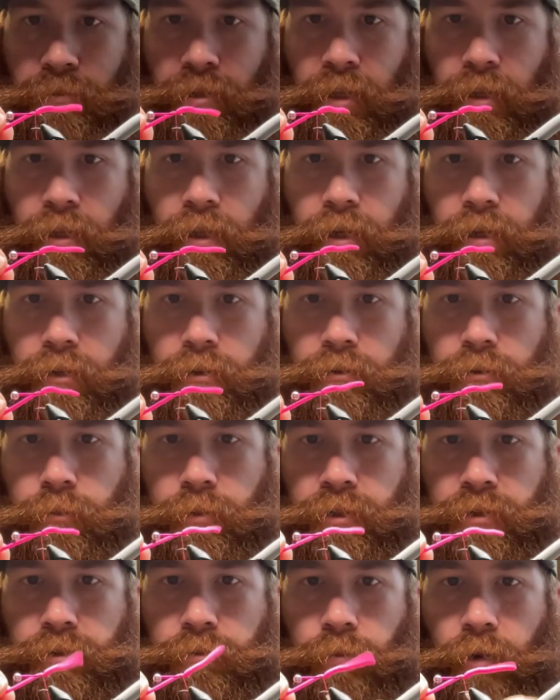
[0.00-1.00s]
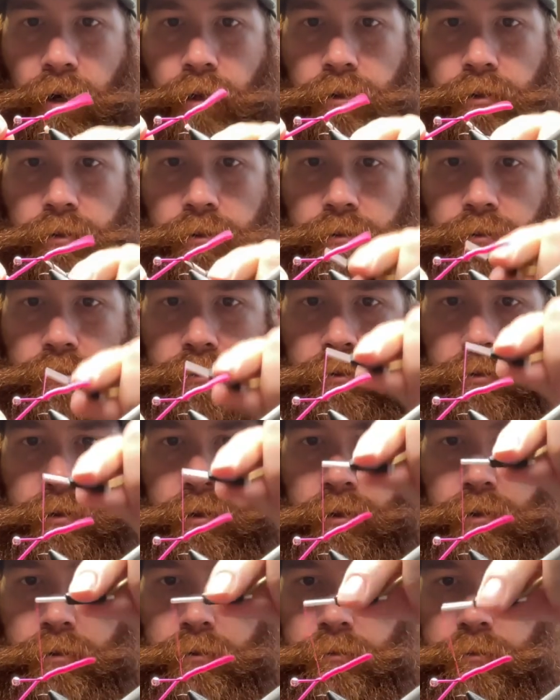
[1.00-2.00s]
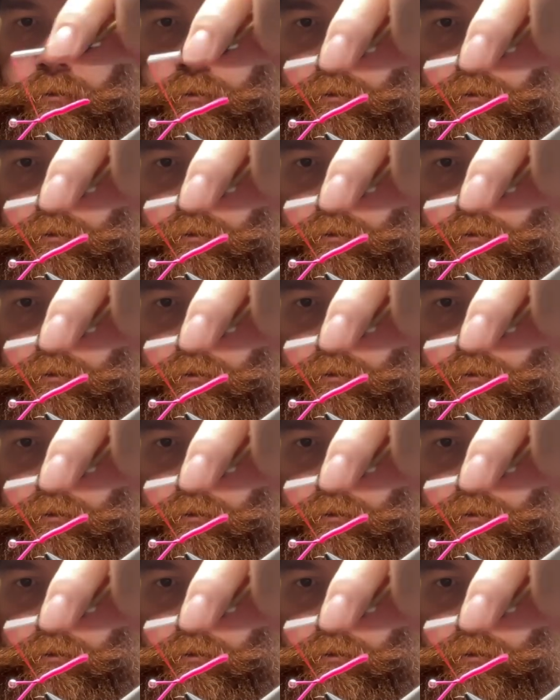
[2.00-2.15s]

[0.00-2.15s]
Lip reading: they like a little bit smaller, so.